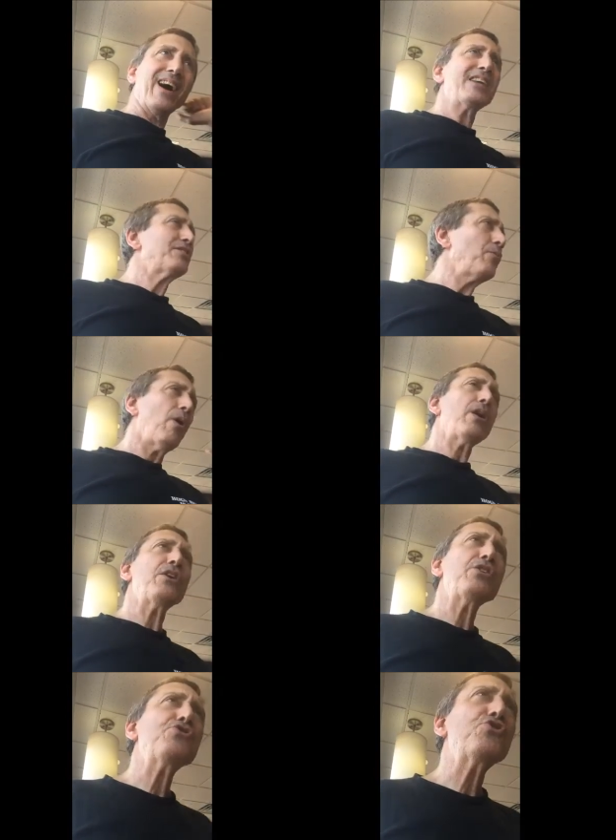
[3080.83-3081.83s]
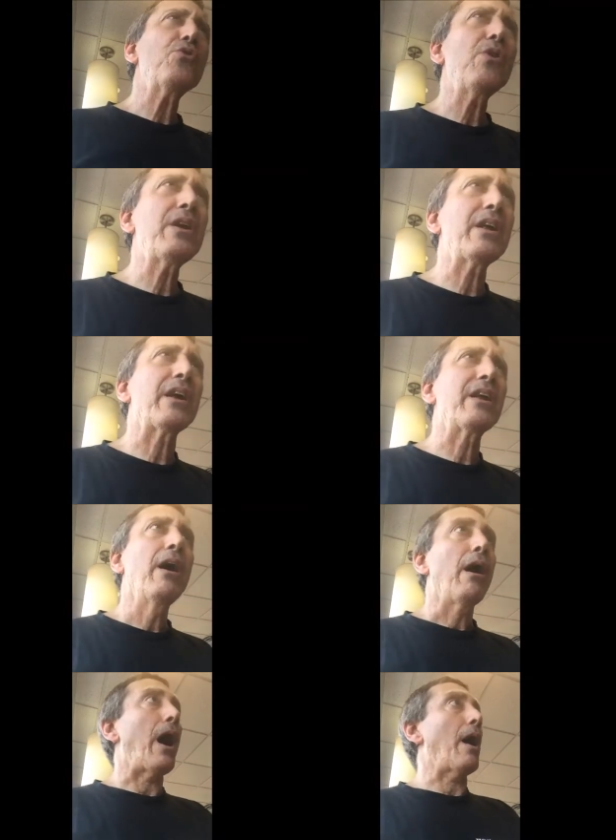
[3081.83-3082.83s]
I said, why don't you join it?
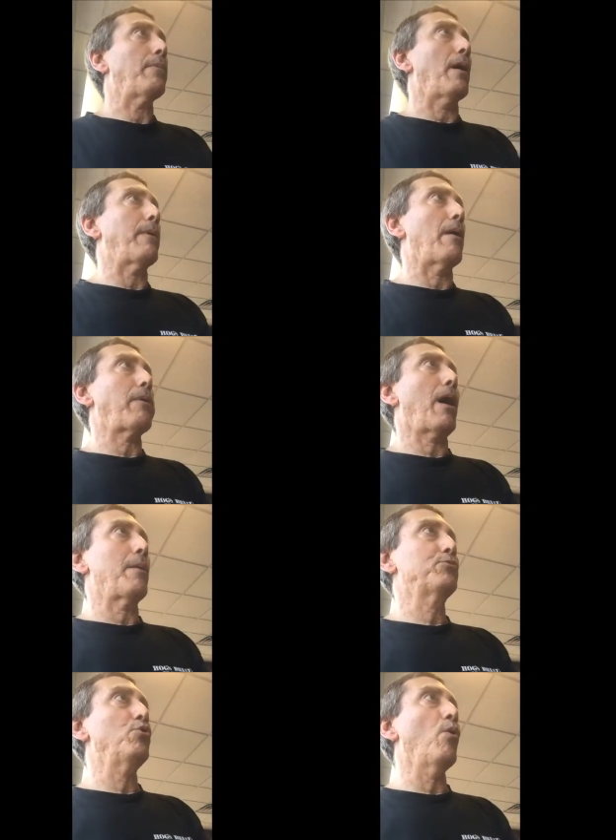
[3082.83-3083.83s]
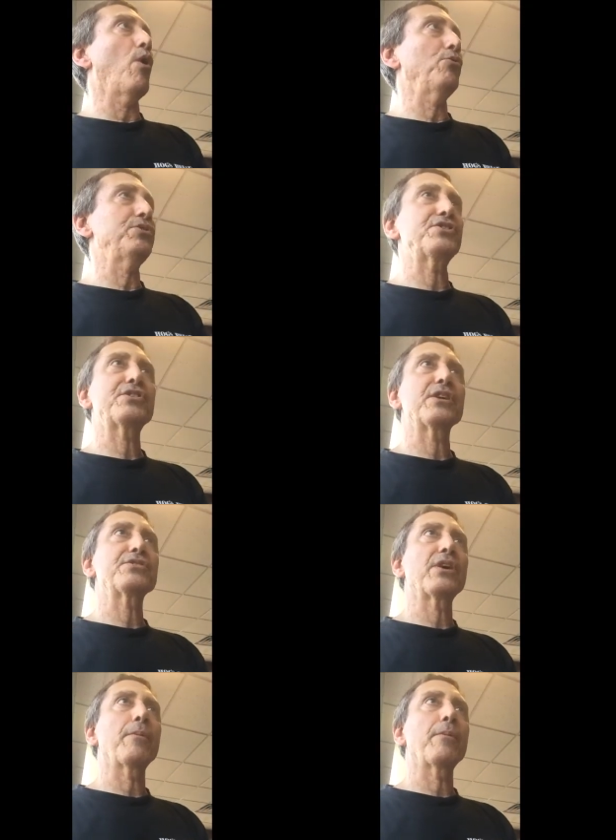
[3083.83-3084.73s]
Ah, bah, bah, bah, I'm too old, he says.